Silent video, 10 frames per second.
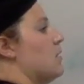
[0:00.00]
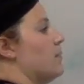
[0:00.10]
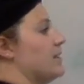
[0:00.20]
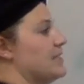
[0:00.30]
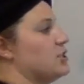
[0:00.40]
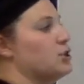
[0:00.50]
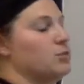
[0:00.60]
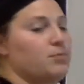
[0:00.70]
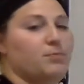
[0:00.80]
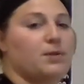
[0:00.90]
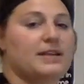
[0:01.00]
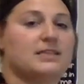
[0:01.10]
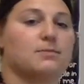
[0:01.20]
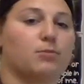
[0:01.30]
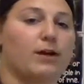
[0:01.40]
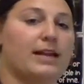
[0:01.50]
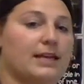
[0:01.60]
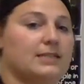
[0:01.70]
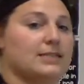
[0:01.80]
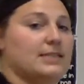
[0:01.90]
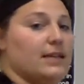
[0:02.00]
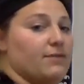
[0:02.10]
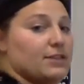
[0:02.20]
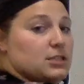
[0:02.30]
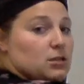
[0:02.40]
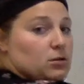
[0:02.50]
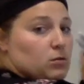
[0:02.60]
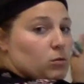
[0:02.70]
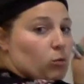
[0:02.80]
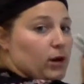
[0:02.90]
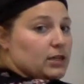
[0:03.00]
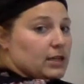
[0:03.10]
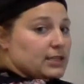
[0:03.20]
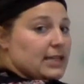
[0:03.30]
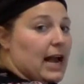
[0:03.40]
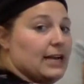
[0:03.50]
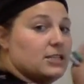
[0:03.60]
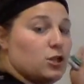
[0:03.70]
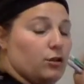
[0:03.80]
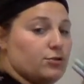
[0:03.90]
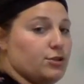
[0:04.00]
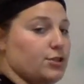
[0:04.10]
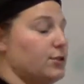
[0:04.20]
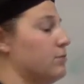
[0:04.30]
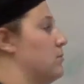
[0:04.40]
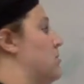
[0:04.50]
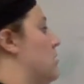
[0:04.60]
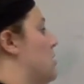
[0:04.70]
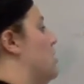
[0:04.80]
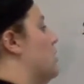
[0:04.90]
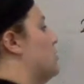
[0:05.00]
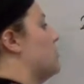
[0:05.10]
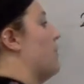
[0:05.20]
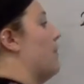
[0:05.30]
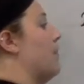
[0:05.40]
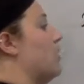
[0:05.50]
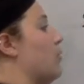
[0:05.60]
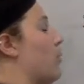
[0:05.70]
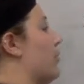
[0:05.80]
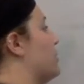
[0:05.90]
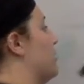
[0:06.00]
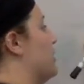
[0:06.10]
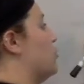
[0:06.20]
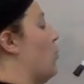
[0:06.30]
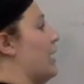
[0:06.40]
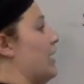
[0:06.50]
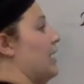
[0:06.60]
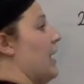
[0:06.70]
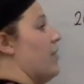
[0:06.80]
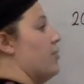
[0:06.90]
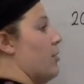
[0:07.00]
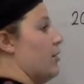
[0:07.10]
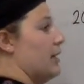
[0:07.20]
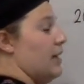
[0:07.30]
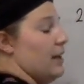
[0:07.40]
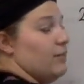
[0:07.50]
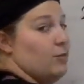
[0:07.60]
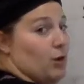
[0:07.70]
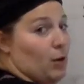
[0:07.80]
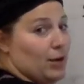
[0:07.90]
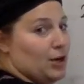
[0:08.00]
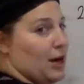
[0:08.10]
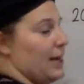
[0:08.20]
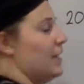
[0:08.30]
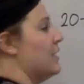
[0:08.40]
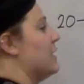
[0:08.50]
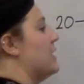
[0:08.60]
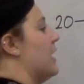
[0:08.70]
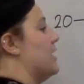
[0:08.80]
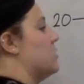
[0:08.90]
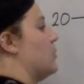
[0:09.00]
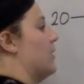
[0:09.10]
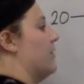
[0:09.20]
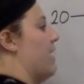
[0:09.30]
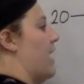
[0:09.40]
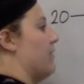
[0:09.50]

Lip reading: because it's a good place to break it to see if it's what side it's closer to. So middle point between 20 and 30, if you know it great, it's 25.